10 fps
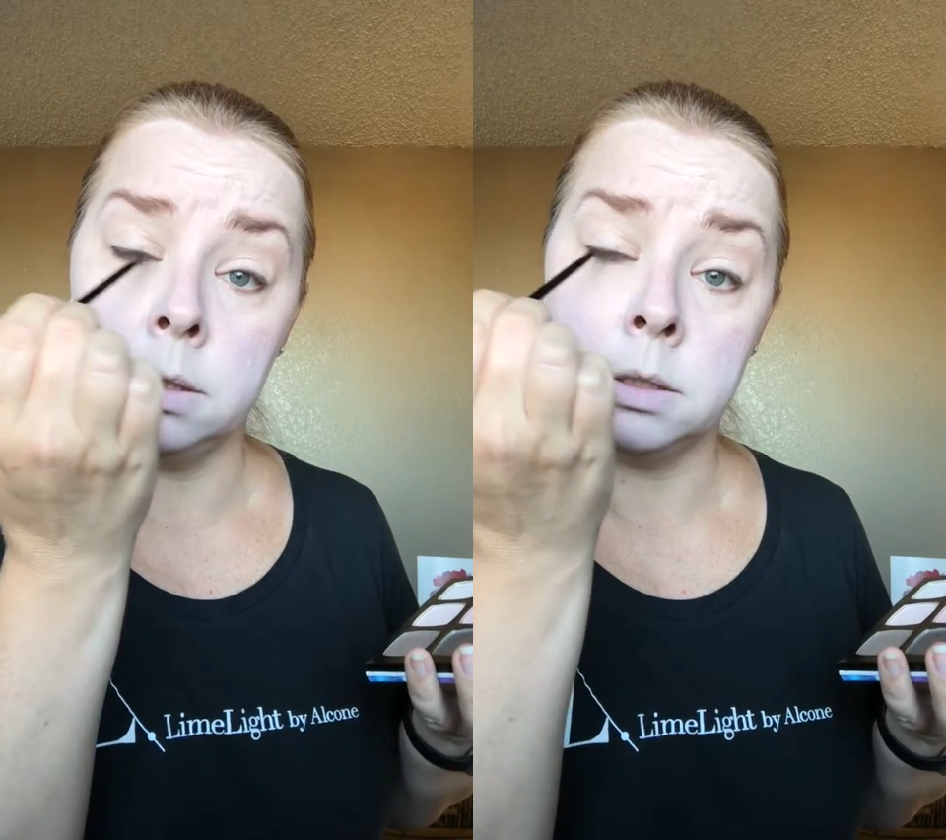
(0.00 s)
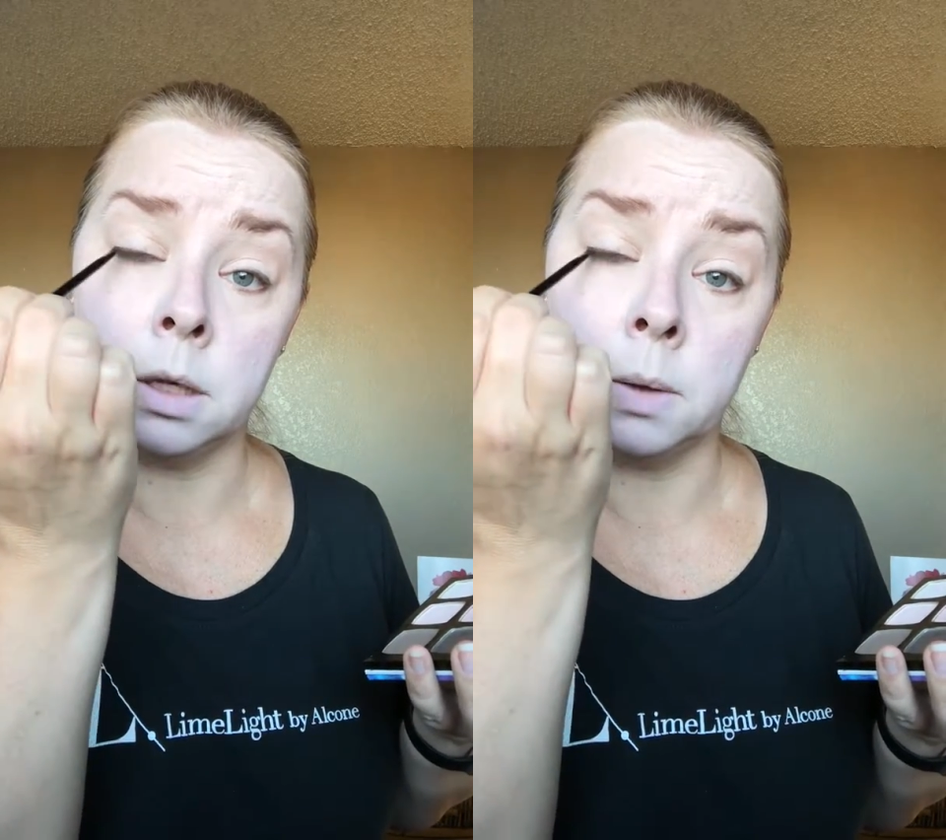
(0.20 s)

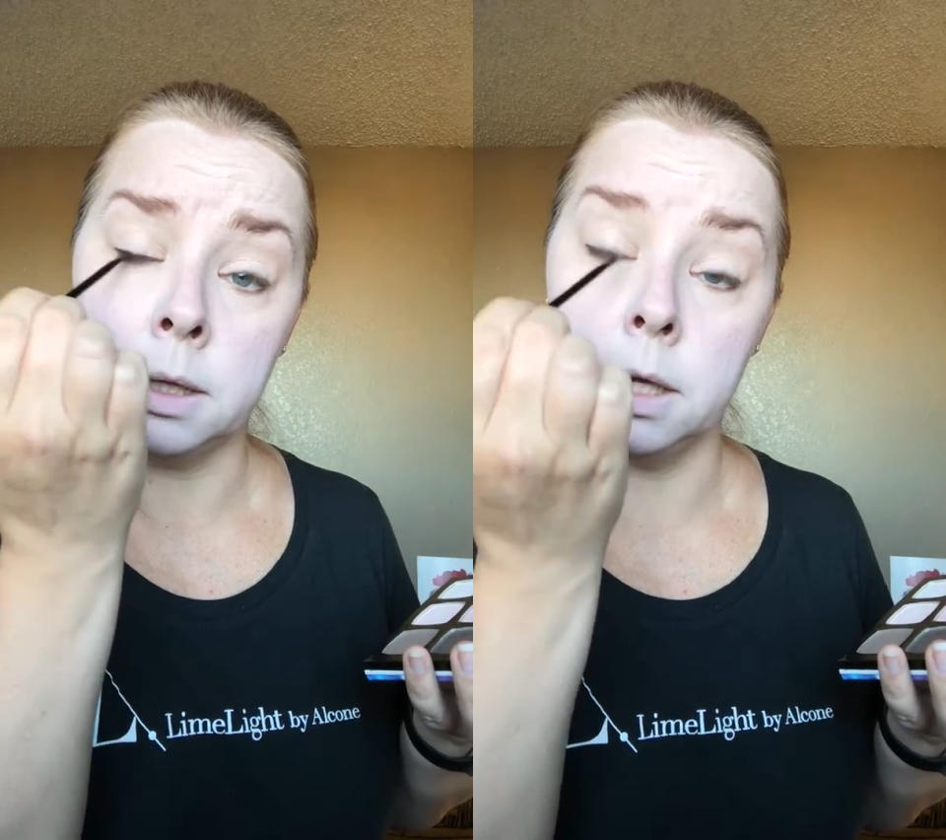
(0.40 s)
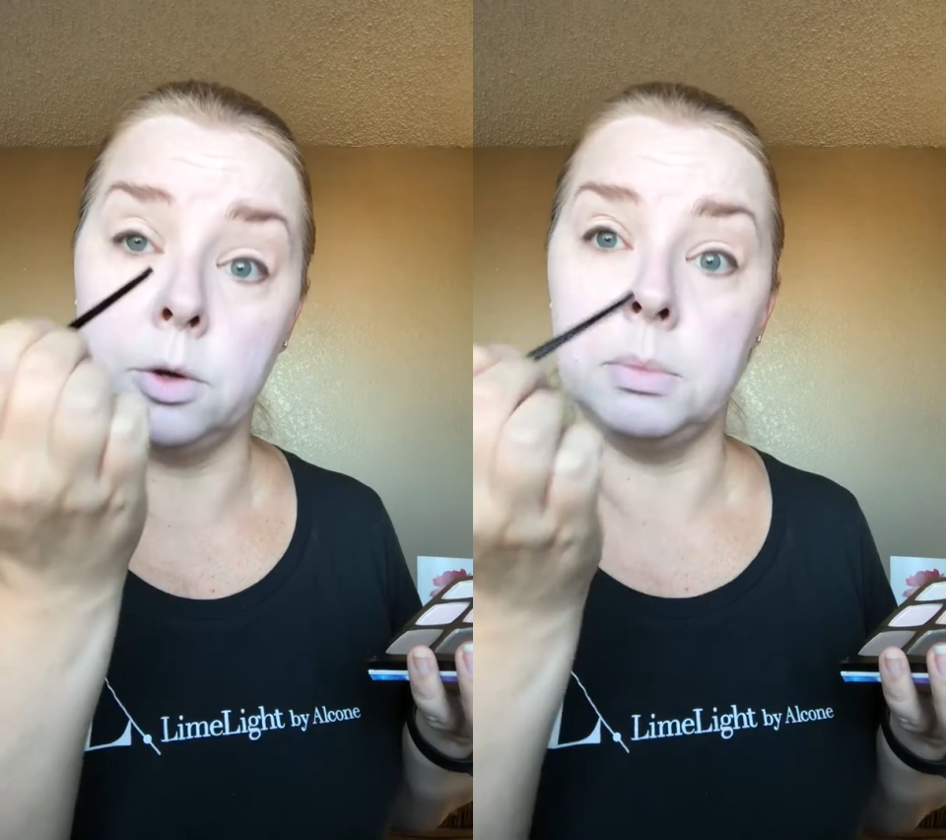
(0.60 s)
so I
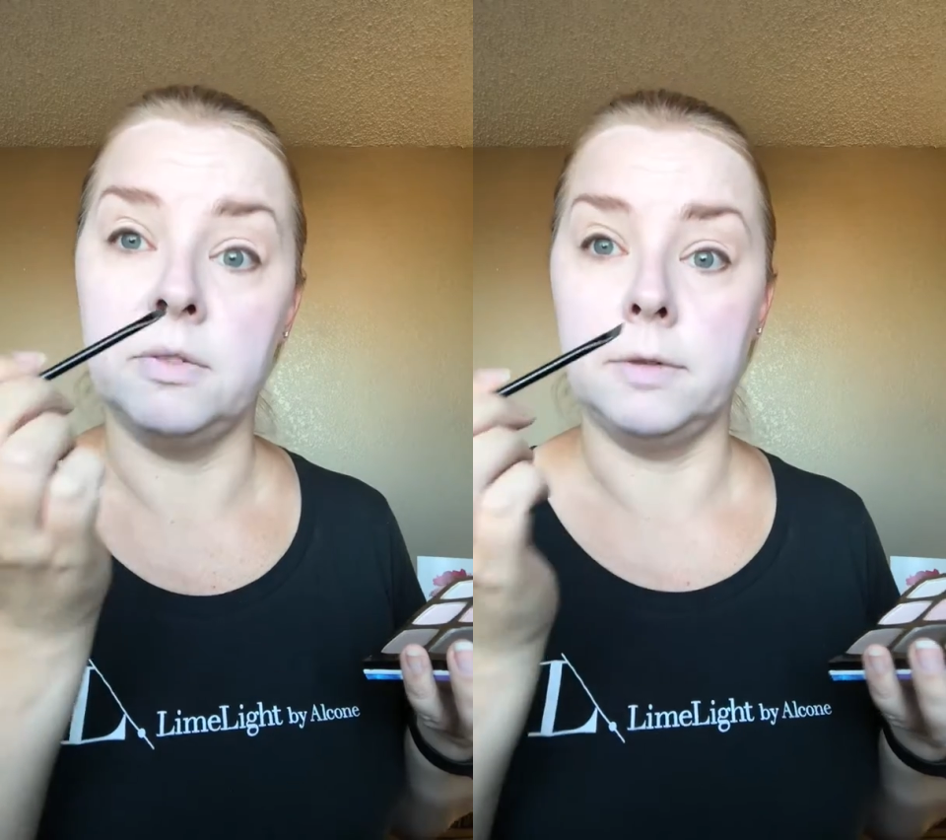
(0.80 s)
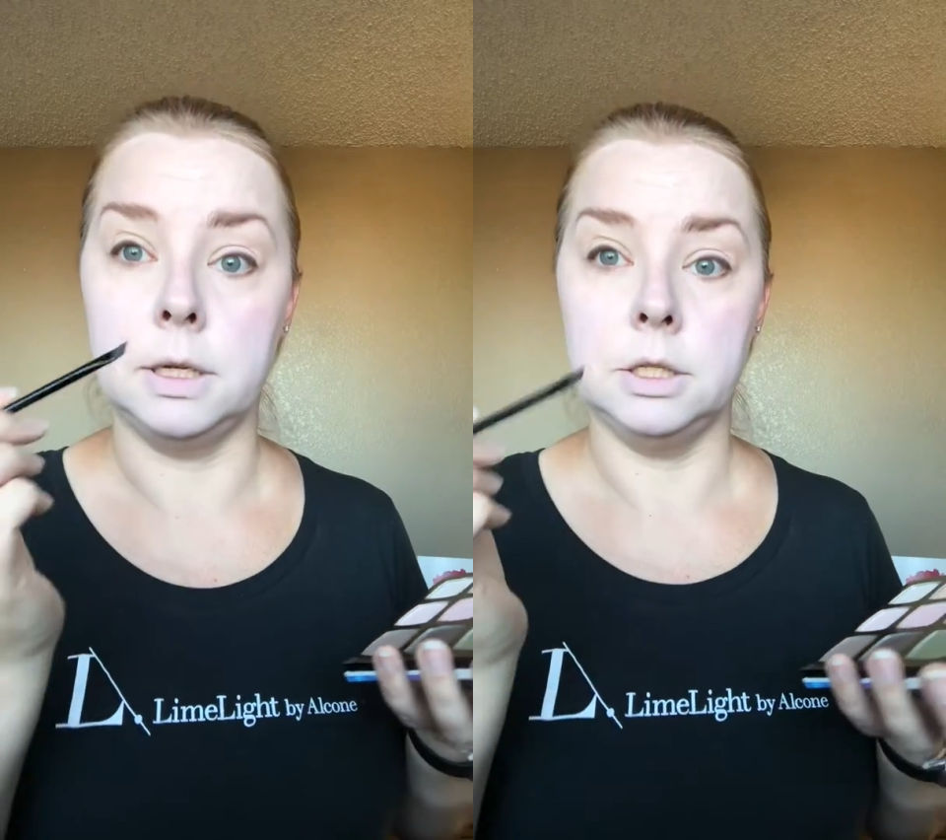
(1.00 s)
think it would be
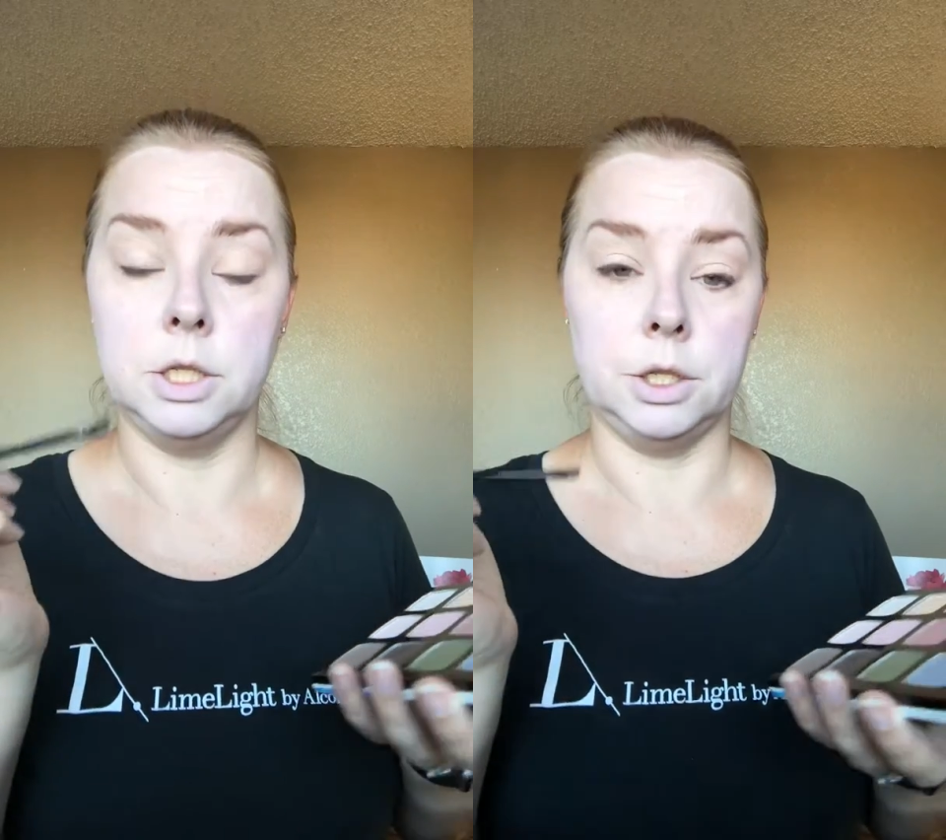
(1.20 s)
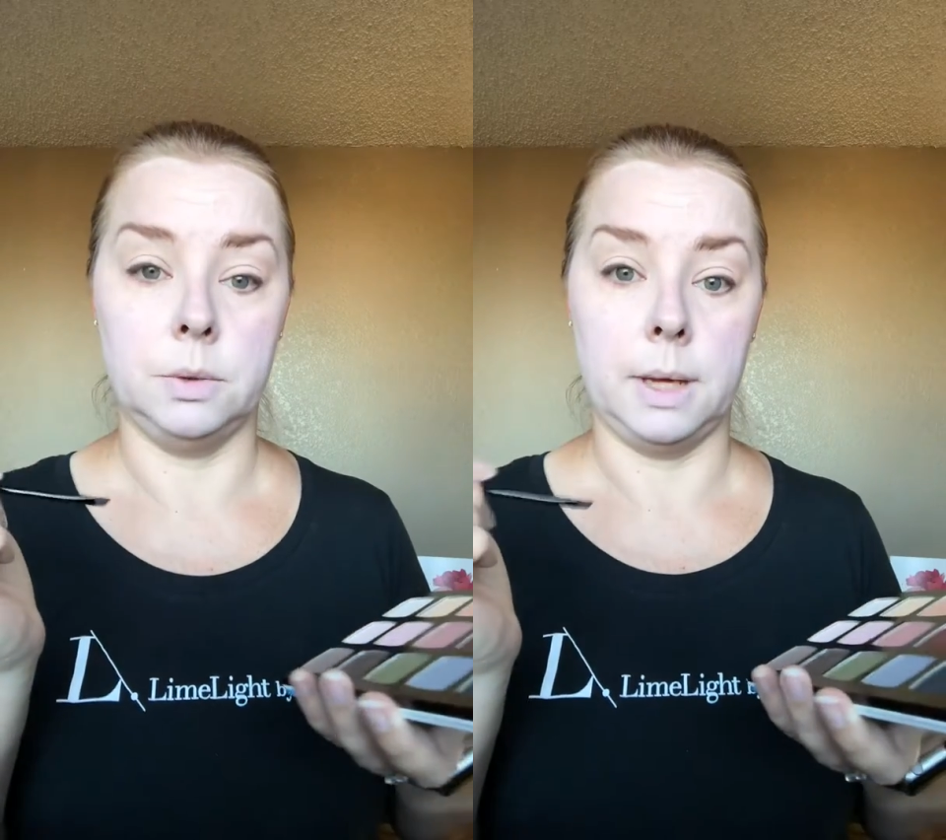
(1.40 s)
fun to do